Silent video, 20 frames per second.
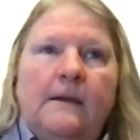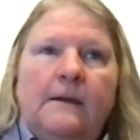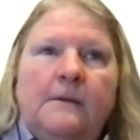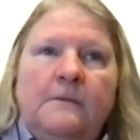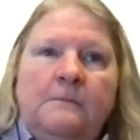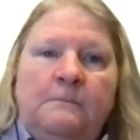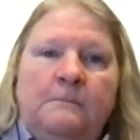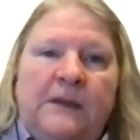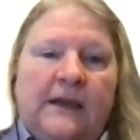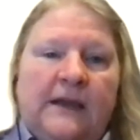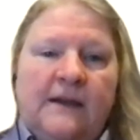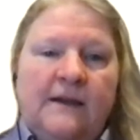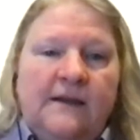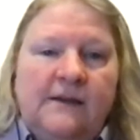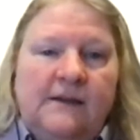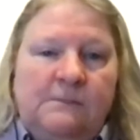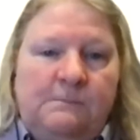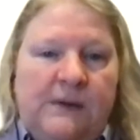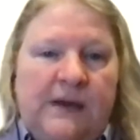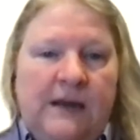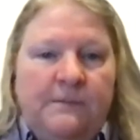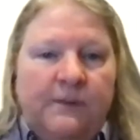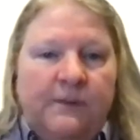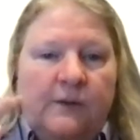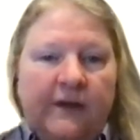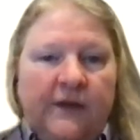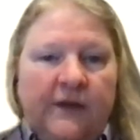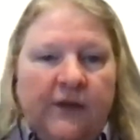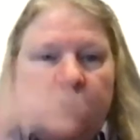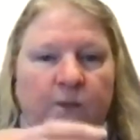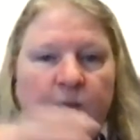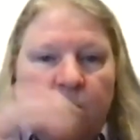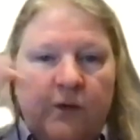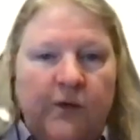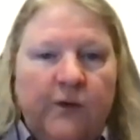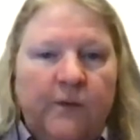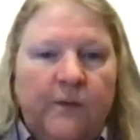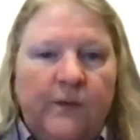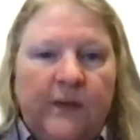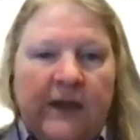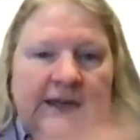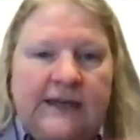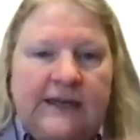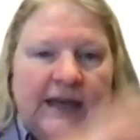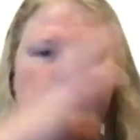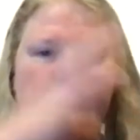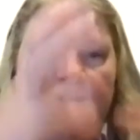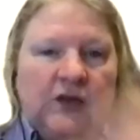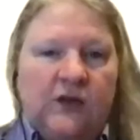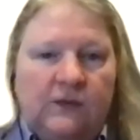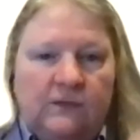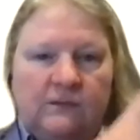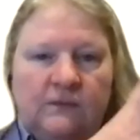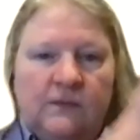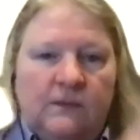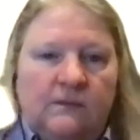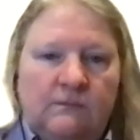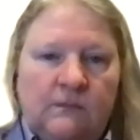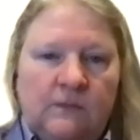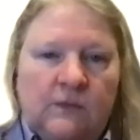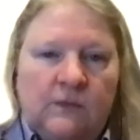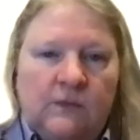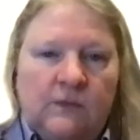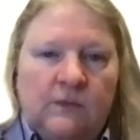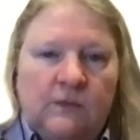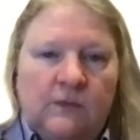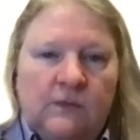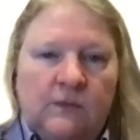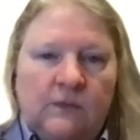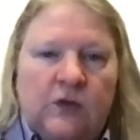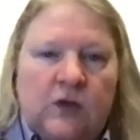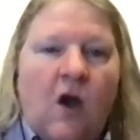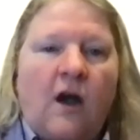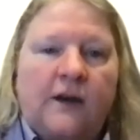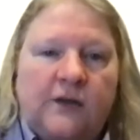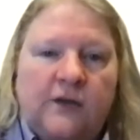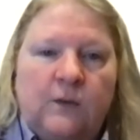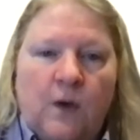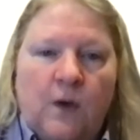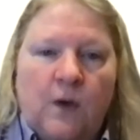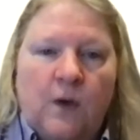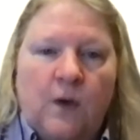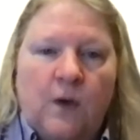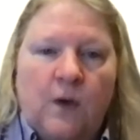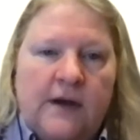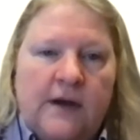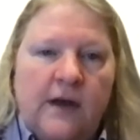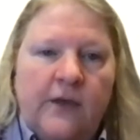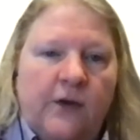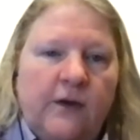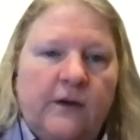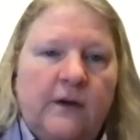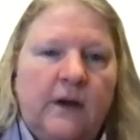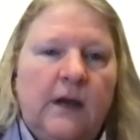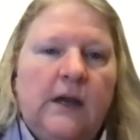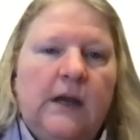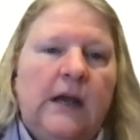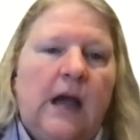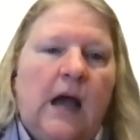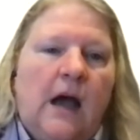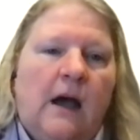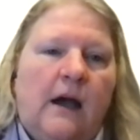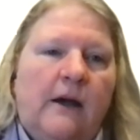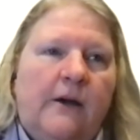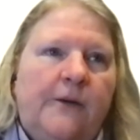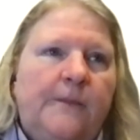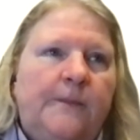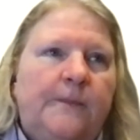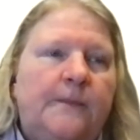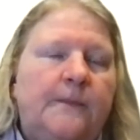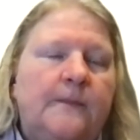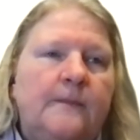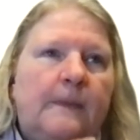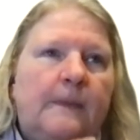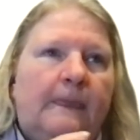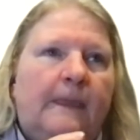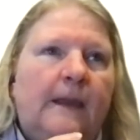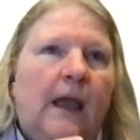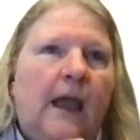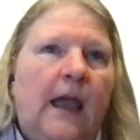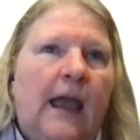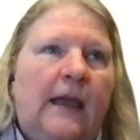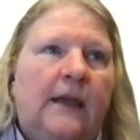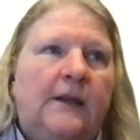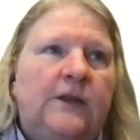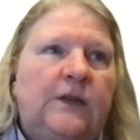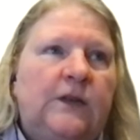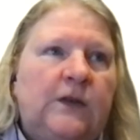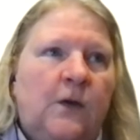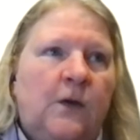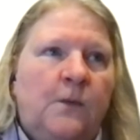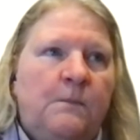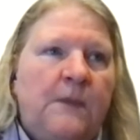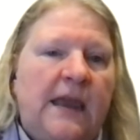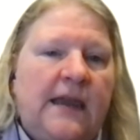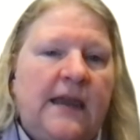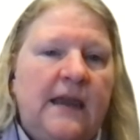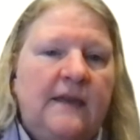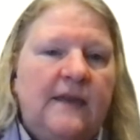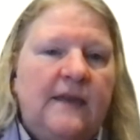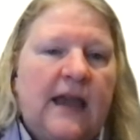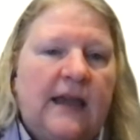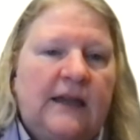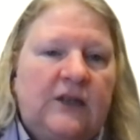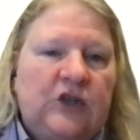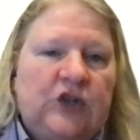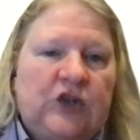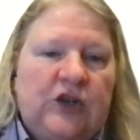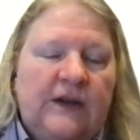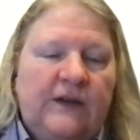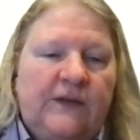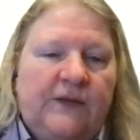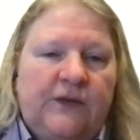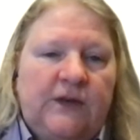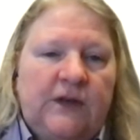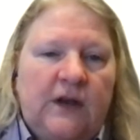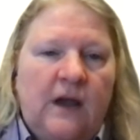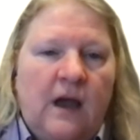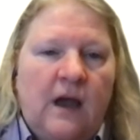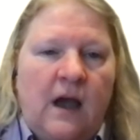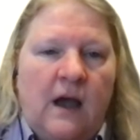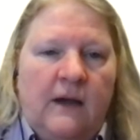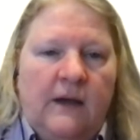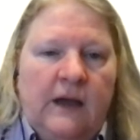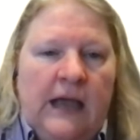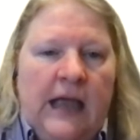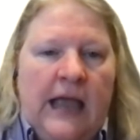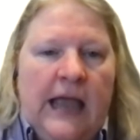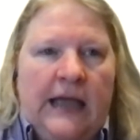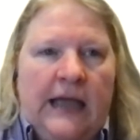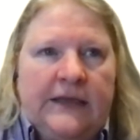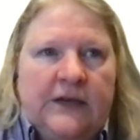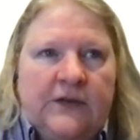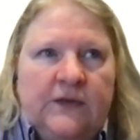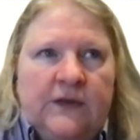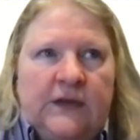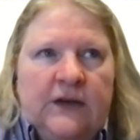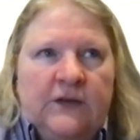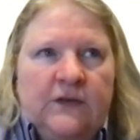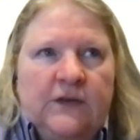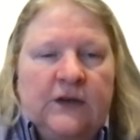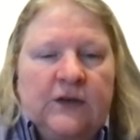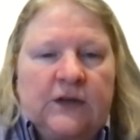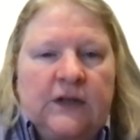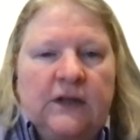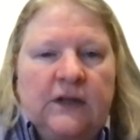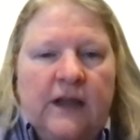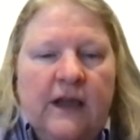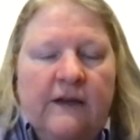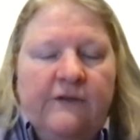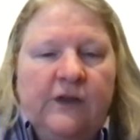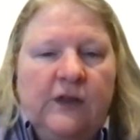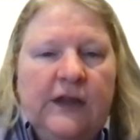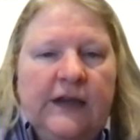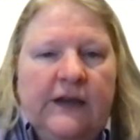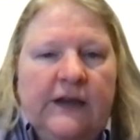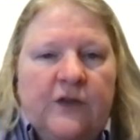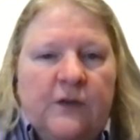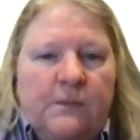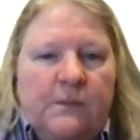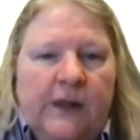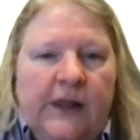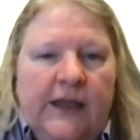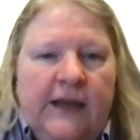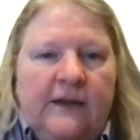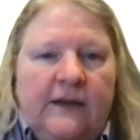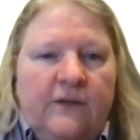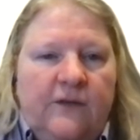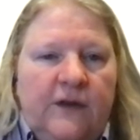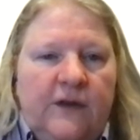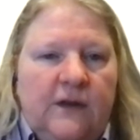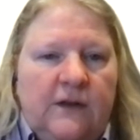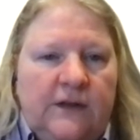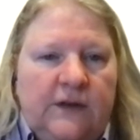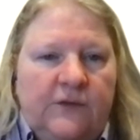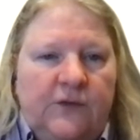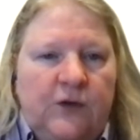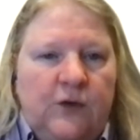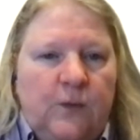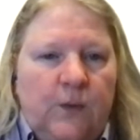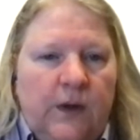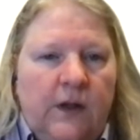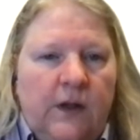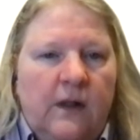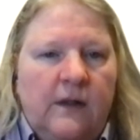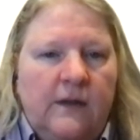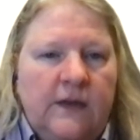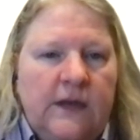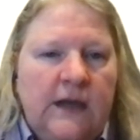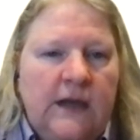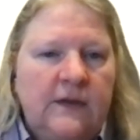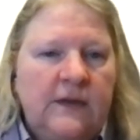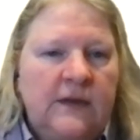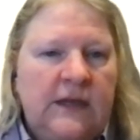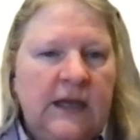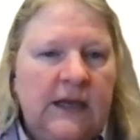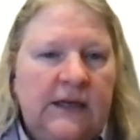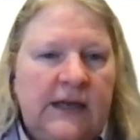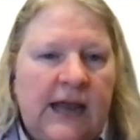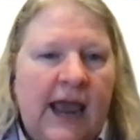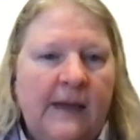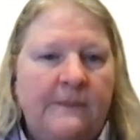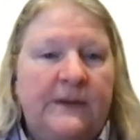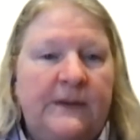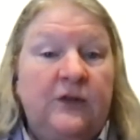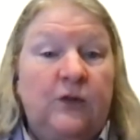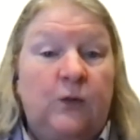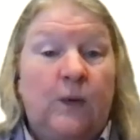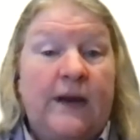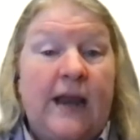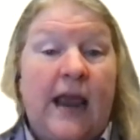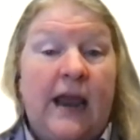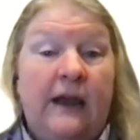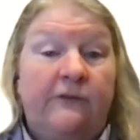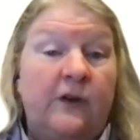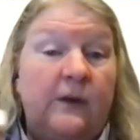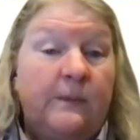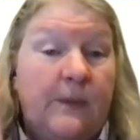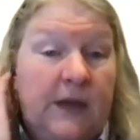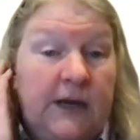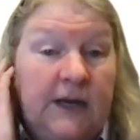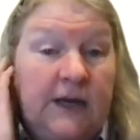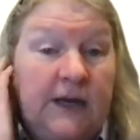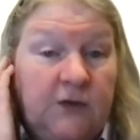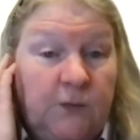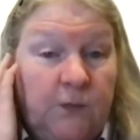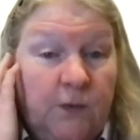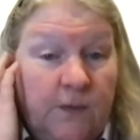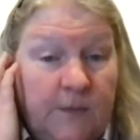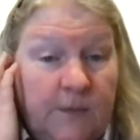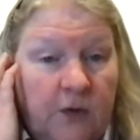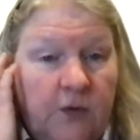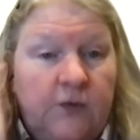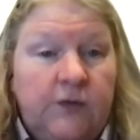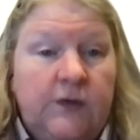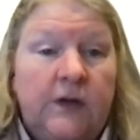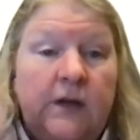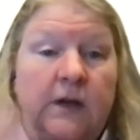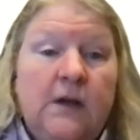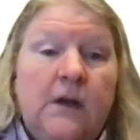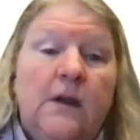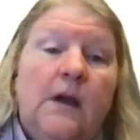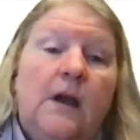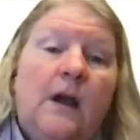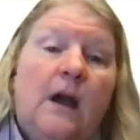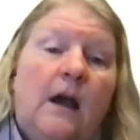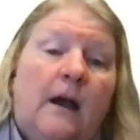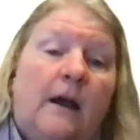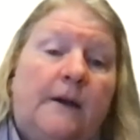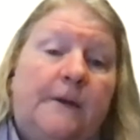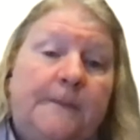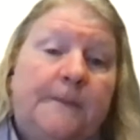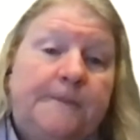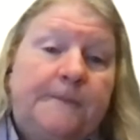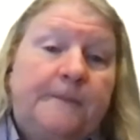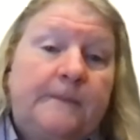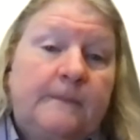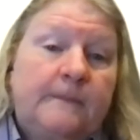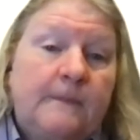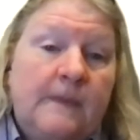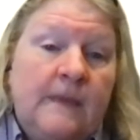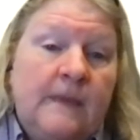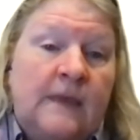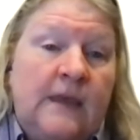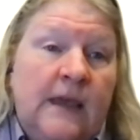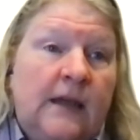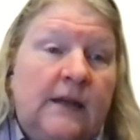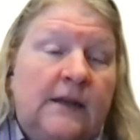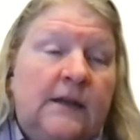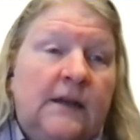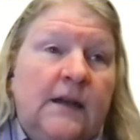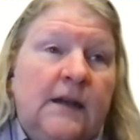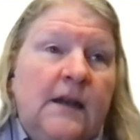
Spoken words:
because people in the room, they tend to talk to one another. And so making that shift, there's a leveling of the playing field, if you will, that happens when everybody is remote, that